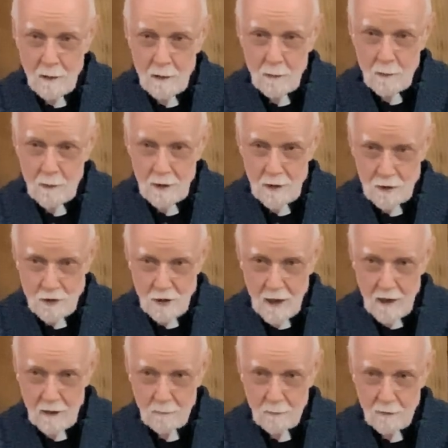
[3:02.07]
when the
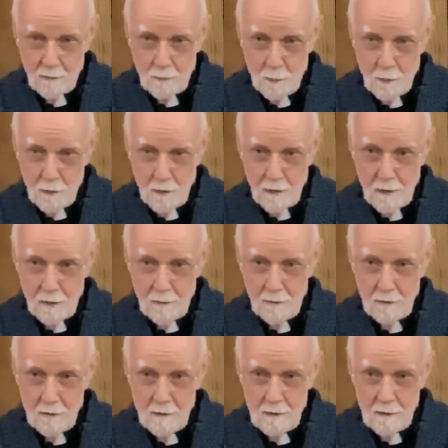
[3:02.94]
child was born.
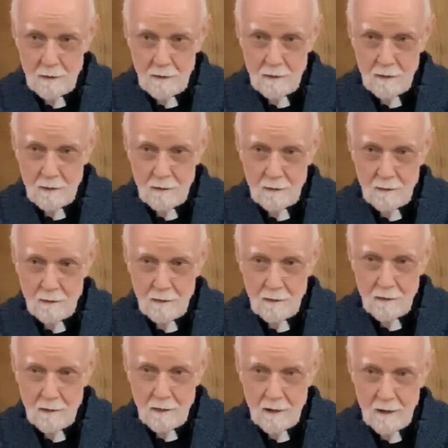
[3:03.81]

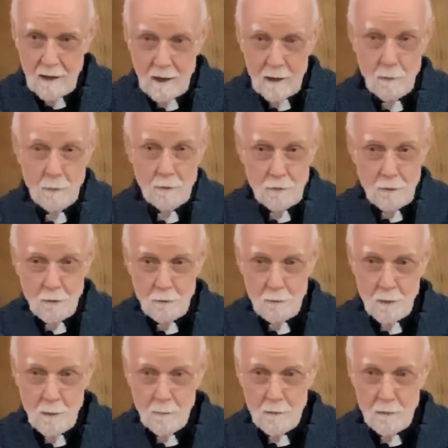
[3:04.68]
And there was no
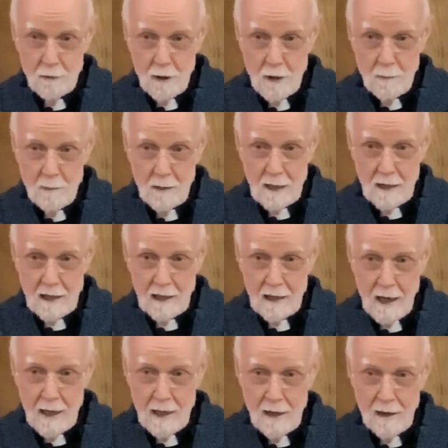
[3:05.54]
room for them in
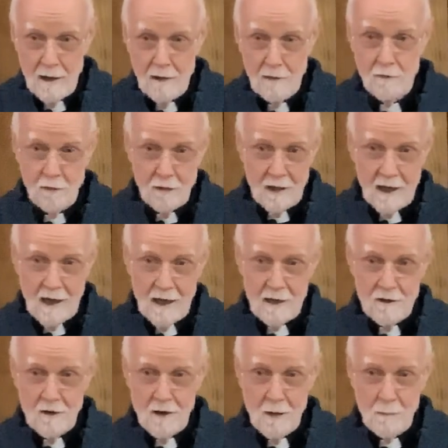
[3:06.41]
the inn. So they
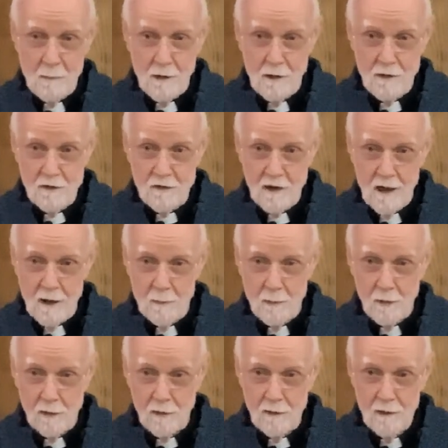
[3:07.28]
ended up in a
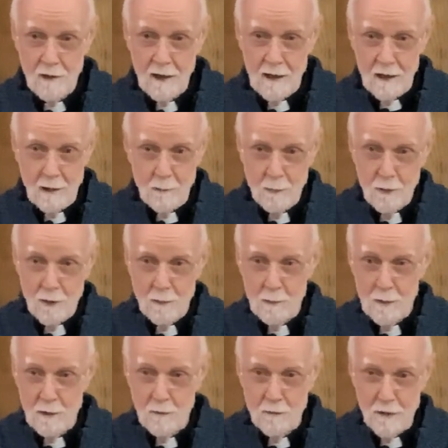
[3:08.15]
stable and they put
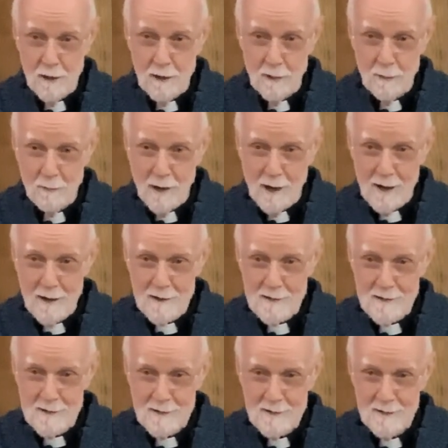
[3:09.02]
him in a feeding
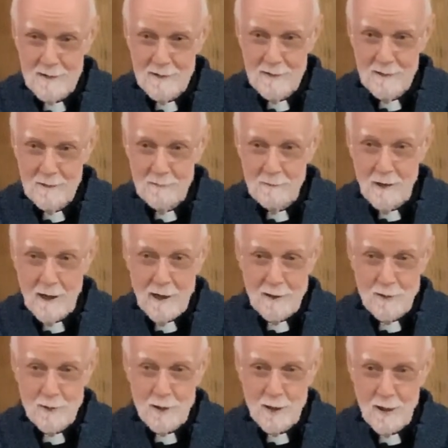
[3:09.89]
box.
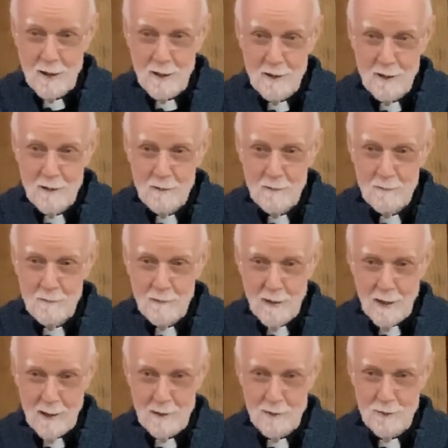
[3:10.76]
Manje,
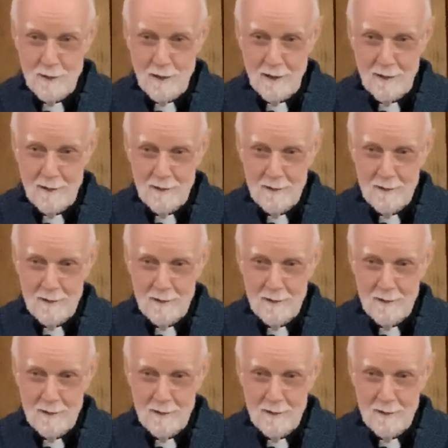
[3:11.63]
manje.